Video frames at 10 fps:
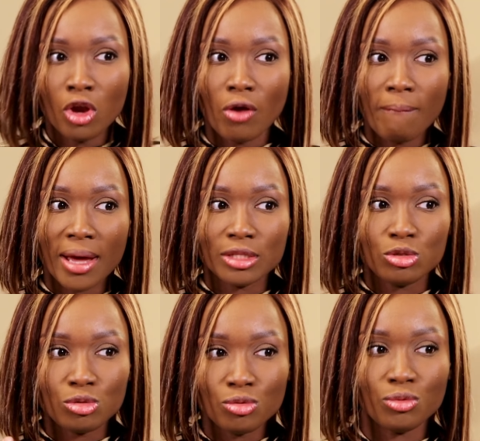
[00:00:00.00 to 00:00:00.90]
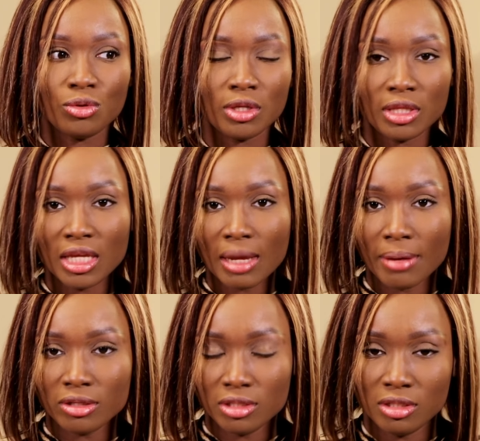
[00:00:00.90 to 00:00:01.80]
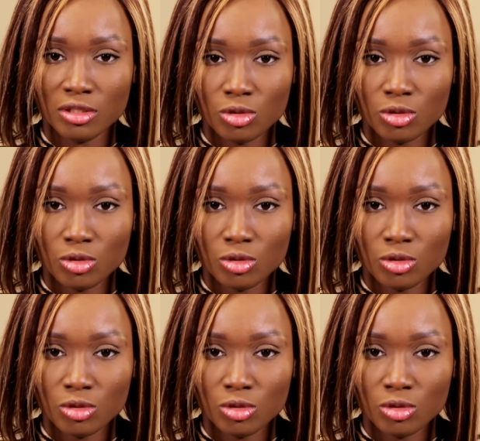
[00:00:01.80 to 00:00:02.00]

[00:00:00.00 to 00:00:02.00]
Number two, think about it